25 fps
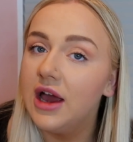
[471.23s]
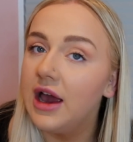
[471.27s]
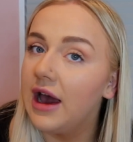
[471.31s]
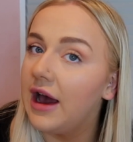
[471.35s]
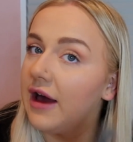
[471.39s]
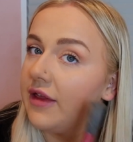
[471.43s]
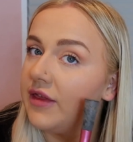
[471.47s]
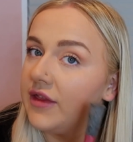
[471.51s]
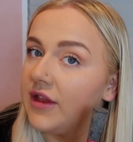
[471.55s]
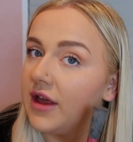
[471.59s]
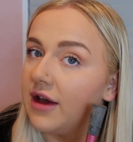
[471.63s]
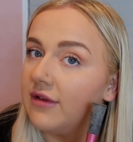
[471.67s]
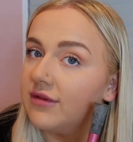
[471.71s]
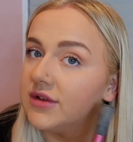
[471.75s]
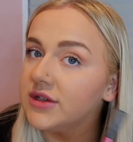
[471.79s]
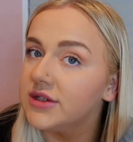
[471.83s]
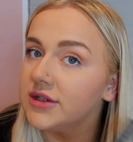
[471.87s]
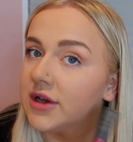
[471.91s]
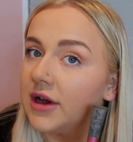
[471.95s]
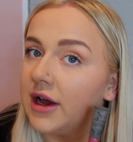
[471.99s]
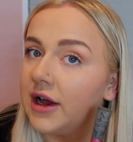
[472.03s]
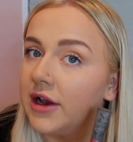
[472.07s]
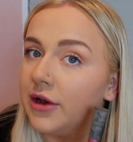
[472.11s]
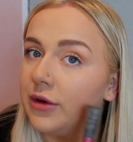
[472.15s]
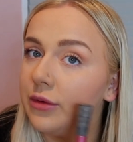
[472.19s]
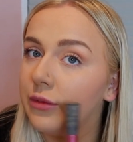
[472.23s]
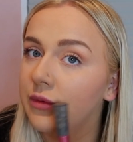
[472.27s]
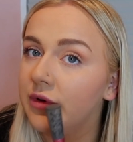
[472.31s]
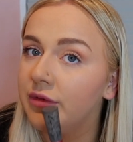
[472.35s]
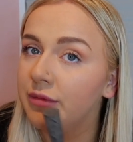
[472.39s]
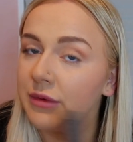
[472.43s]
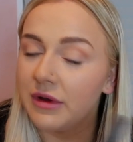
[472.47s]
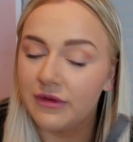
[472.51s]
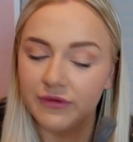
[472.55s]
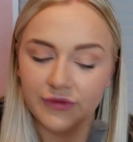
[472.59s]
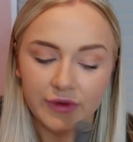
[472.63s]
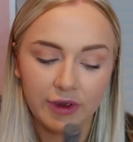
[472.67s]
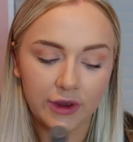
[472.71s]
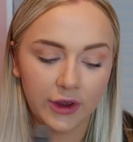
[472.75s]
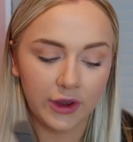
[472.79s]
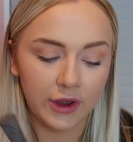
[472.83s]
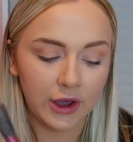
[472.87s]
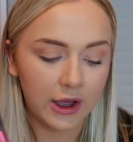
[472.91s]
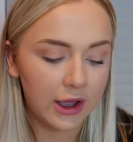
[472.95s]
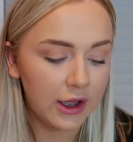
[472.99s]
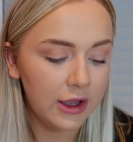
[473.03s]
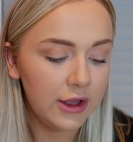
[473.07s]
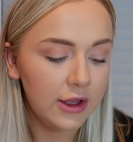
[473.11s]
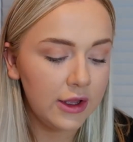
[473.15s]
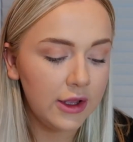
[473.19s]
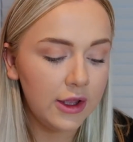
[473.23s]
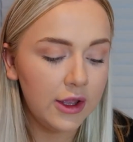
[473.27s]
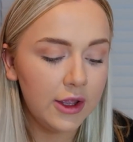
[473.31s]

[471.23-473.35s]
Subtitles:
and the other side with my finger.